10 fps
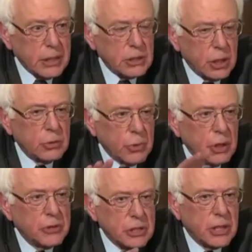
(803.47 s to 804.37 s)
has done and what
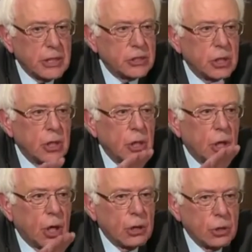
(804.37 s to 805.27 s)
other states
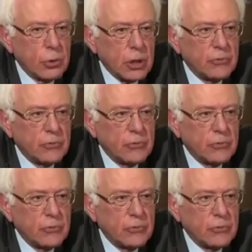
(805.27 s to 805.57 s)
are doing.